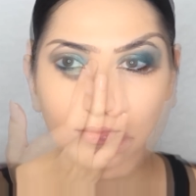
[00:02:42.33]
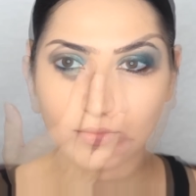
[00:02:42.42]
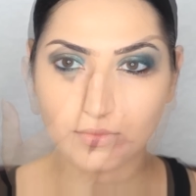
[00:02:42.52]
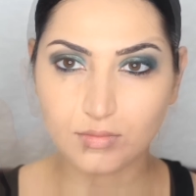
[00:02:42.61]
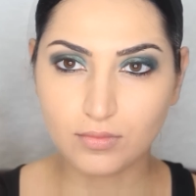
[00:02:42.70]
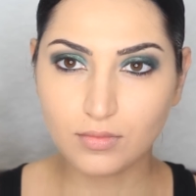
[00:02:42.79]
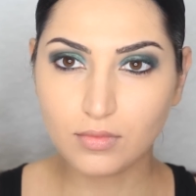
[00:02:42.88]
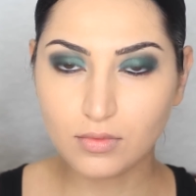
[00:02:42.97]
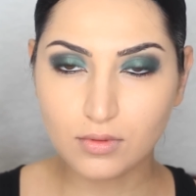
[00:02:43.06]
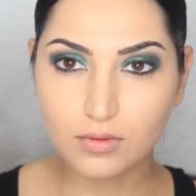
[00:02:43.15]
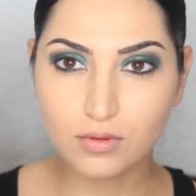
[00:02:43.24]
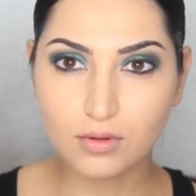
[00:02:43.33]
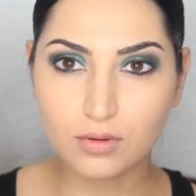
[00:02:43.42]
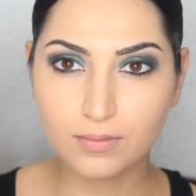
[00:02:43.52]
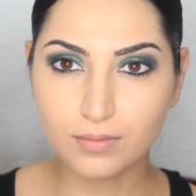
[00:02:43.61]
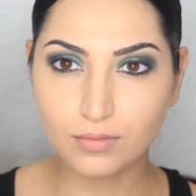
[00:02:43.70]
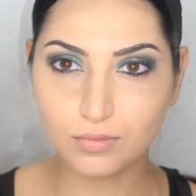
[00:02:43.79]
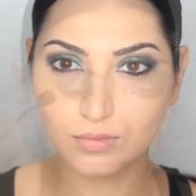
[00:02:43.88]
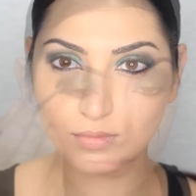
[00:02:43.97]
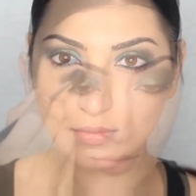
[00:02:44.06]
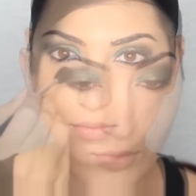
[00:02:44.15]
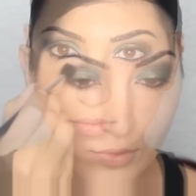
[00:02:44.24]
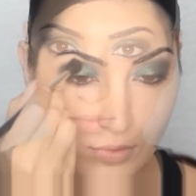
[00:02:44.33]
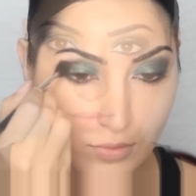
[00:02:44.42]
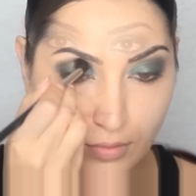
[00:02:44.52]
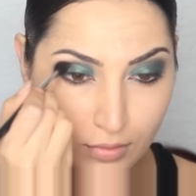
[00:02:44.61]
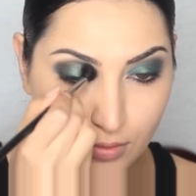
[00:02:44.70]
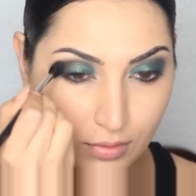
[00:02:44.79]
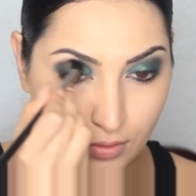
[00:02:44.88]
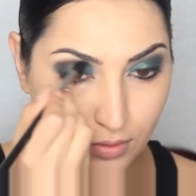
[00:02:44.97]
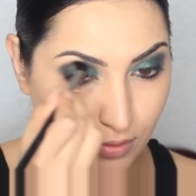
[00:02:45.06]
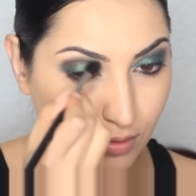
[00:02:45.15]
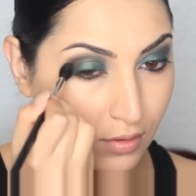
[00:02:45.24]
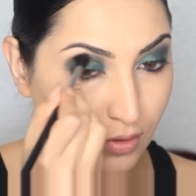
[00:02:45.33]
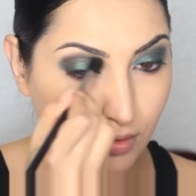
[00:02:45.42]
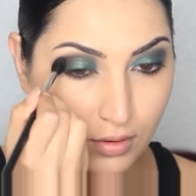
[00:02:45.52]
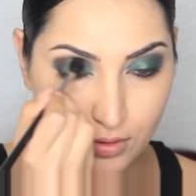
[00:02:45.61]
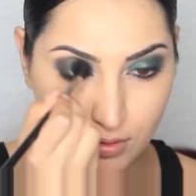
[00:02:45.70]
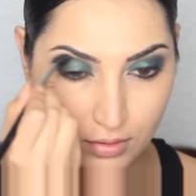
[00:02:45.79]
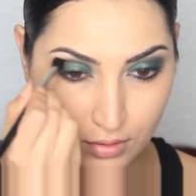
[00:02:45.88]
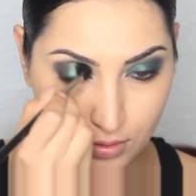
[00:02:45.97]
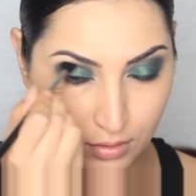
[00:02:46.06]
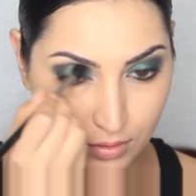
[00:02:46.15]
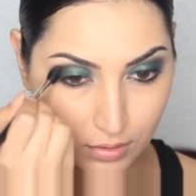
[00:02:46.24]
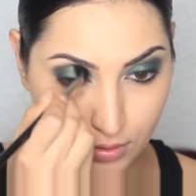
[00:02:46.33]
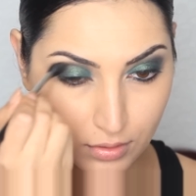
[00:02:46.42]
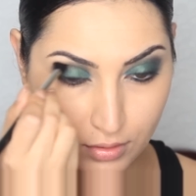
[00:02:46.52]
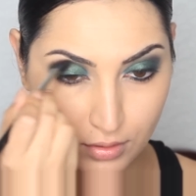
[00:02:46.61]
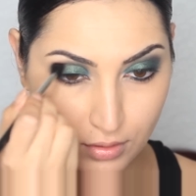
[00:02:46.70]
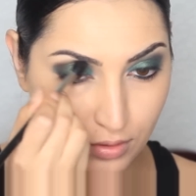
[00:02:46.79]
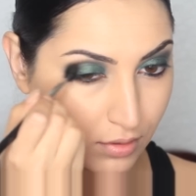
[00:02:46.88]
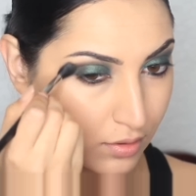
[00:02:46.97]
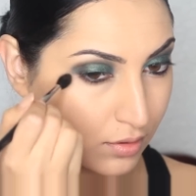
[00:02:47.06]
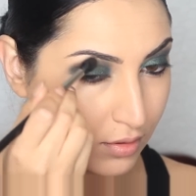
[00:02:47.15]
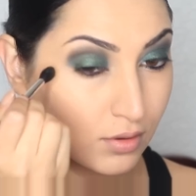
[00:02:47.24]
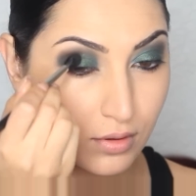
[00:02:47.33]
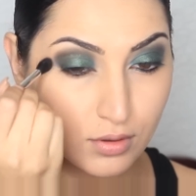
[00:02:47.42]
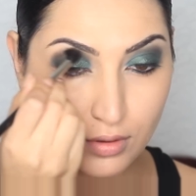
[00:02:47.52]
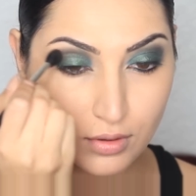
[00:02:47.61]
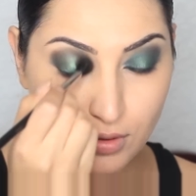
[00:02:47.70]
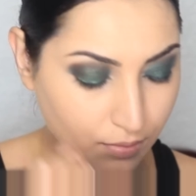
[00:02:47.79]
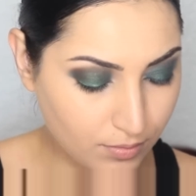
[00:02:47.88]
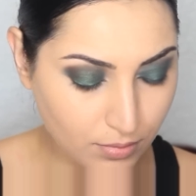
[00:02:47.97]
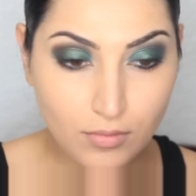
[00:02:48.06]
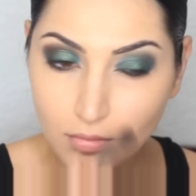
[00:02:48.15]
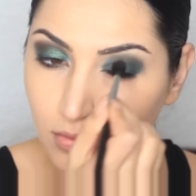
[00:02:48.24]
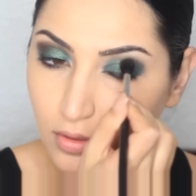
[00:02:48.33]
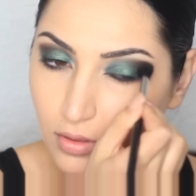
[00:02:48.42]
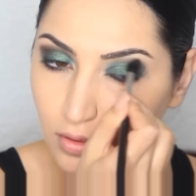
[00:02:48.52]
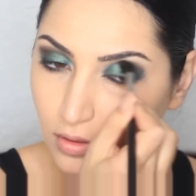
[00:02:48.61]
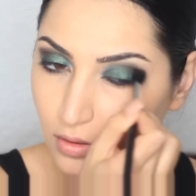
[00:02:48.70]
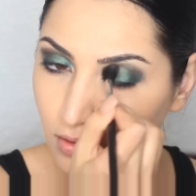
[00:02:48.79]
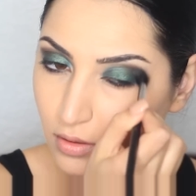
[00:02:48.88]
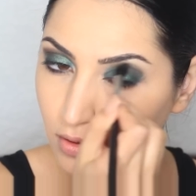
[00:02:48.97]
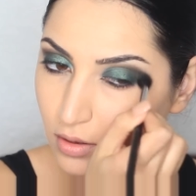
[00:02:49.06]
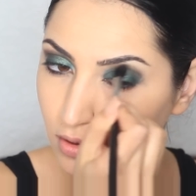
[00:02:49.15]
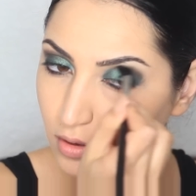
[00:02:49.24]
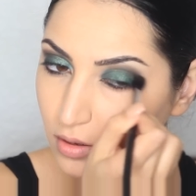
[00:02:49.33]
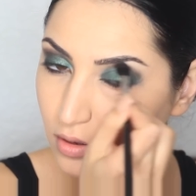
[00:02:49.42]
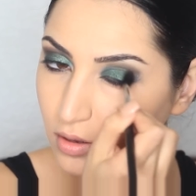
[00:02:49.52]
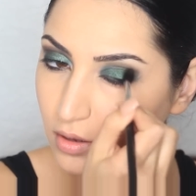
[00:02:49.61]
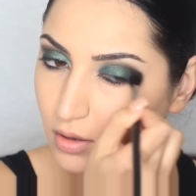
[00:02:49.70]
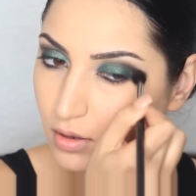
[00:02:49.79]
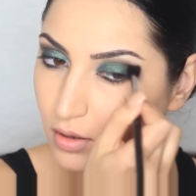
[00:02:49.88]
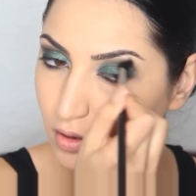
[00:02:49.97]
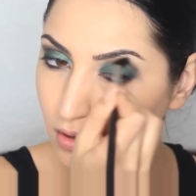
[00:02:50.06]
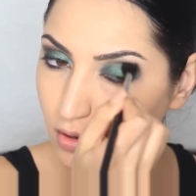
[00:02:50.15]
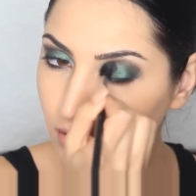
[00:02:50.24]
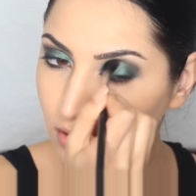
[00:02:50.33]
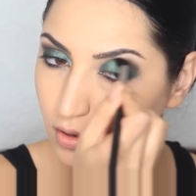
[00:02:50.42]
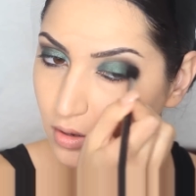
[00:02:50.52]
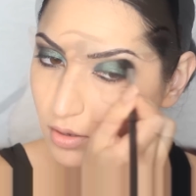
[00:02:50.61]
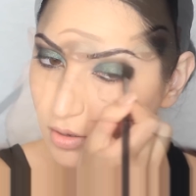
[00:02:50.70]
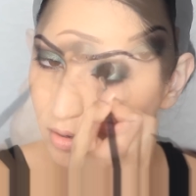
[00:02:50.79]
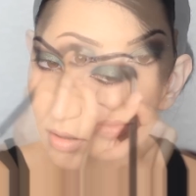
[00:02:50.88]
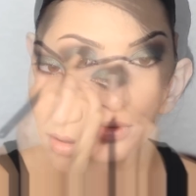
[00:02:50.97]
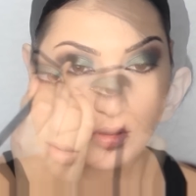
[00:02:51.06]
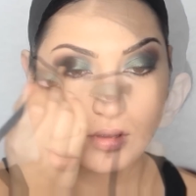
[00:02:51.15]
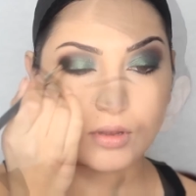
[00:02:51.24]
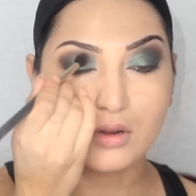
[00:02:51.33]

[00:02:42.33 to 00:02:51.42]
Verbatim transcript: And now I'm going to go back to the brow kit that I used earlier. I'm going to use that brown shade and apply it on my crease with a tapered brush from Sigma. This is the E40 brush.